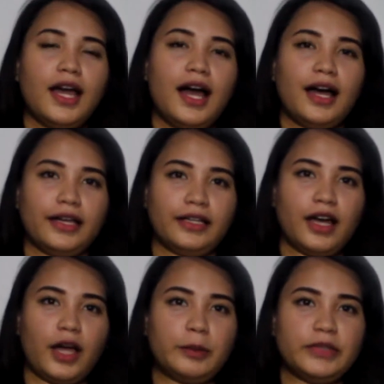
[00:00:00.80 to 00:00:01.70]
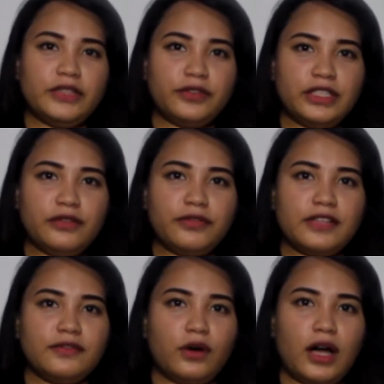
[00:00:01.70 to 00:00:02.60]
Hi, I'm Tiffany
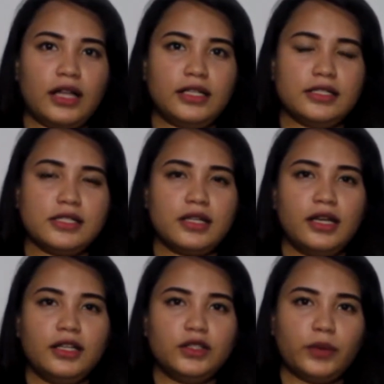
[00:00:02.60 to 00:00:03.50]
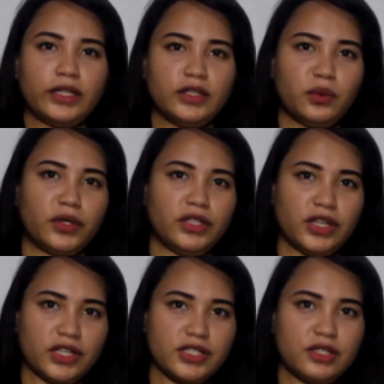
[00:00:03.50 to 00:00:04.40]
Faye Vocales, 21
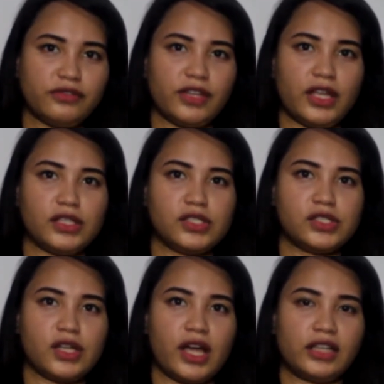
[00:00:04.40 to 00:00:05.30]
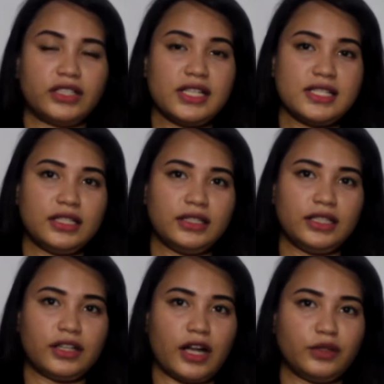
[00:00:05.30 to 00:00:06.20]
years of age. I recently
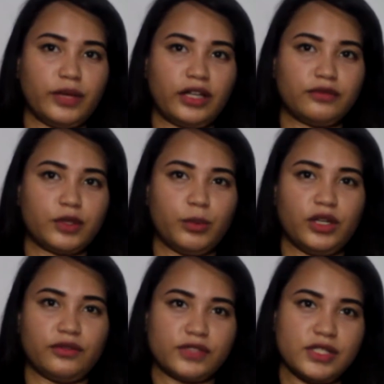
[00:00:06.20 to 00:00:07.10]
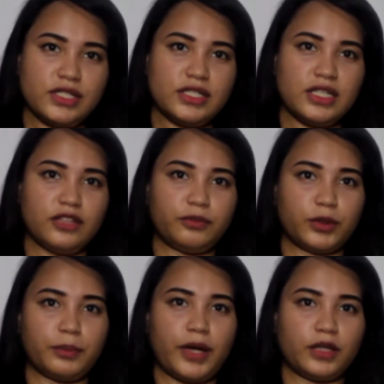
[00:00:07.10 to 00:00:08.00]
graduated from University of
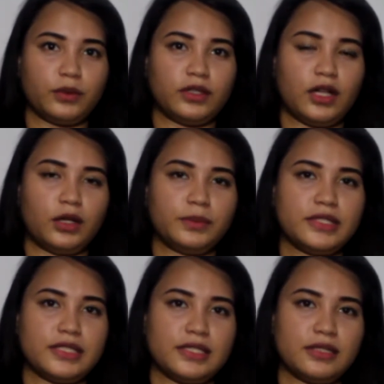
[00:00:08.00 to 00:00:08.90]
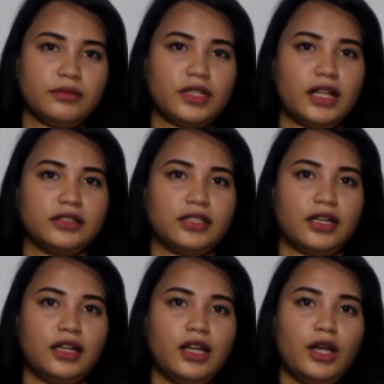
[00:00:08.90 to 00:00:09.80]
Perpetual Health System
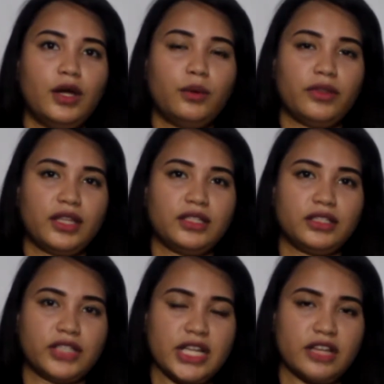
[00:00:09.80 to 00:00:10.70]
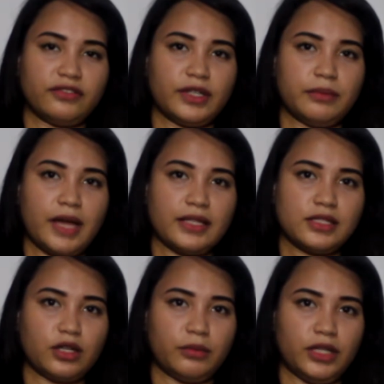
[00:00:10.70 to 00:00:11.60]
Delta with a degree of in
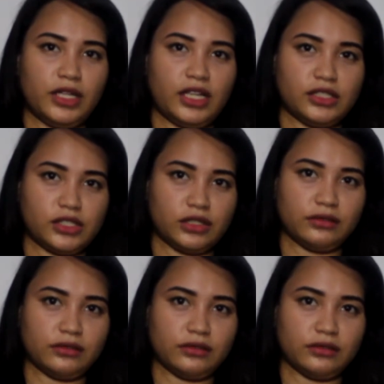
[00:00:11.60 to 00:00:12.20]
mass communication.